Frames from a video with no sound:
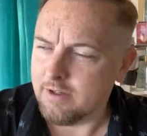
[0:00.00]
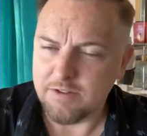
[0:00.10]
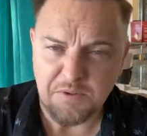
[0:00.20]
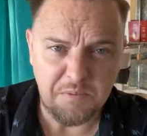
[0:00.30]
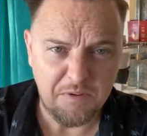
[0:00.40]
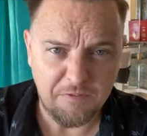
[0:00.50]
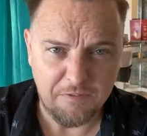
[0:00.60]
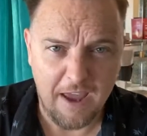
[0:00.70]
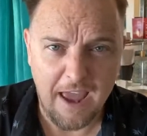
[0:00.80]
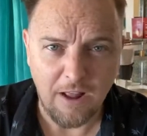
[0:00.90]
To be
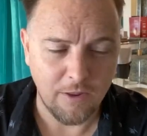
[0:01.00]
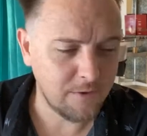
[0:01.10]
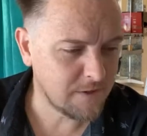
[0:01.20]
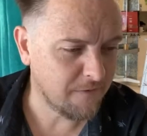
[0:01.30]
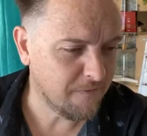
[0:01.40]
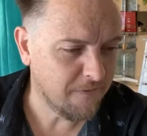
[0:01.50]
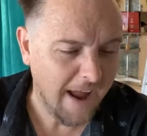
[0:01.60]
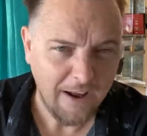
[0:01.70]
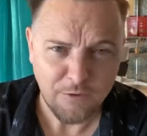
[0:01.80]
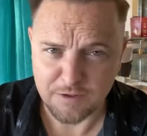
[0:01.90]
foul. There was a
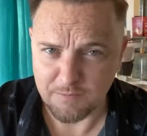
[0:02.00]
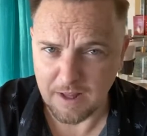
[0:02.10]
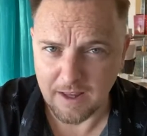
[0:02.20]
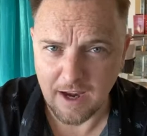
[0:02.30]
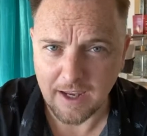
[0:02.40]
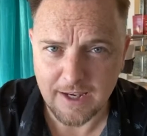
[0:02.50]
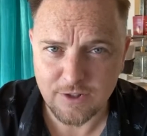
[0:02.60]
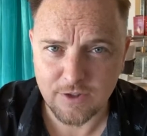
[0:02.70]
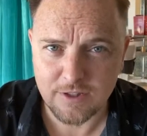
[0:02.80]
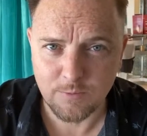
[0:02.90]
foul smell in our
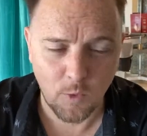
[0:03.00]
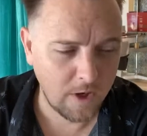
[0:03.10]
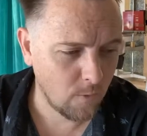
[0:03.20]
kitchen this morning.